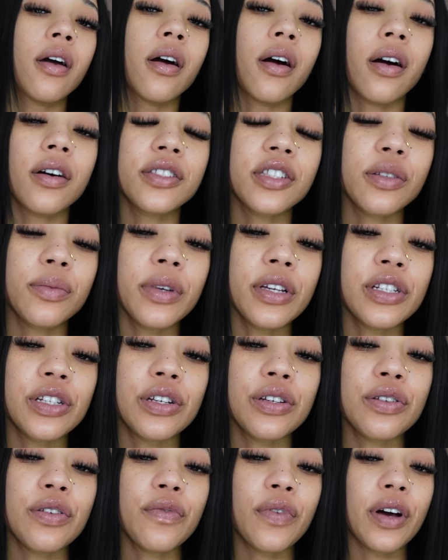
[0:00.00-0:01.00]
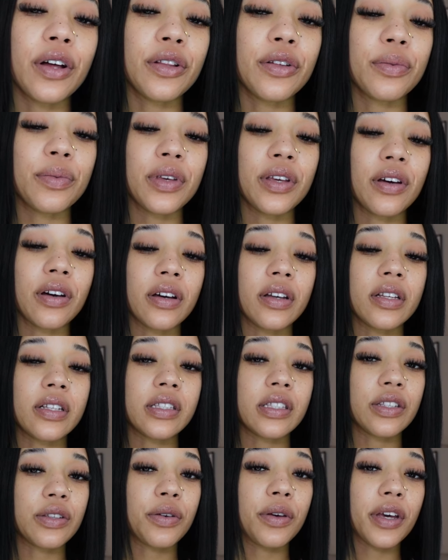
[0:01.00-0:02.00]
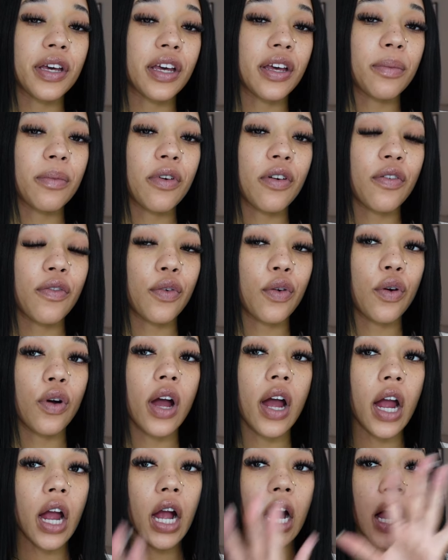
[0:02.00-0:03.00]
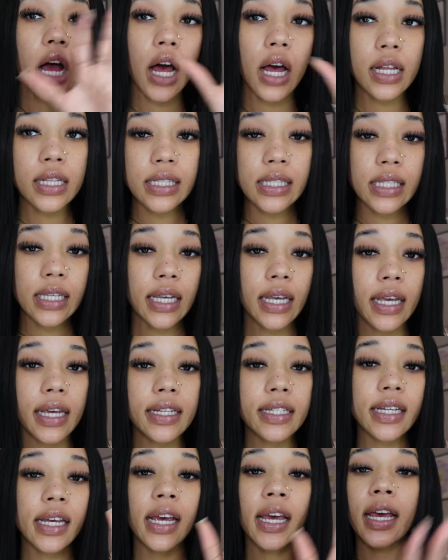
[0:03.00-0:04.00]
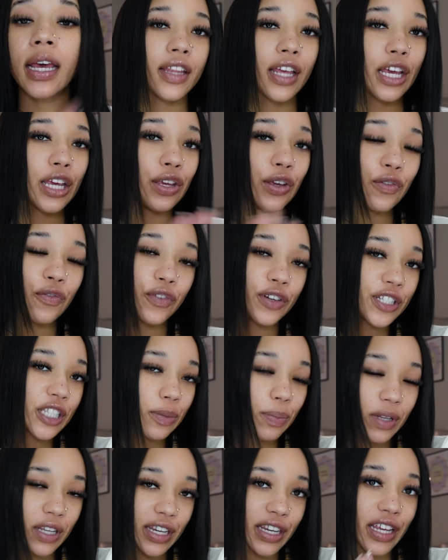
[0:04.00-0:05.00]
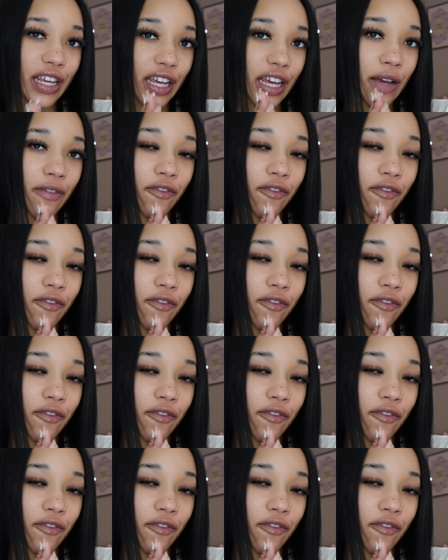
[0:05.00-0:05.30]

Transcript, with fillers: Also make sure you follow me on Instagram for content. Thank you for spending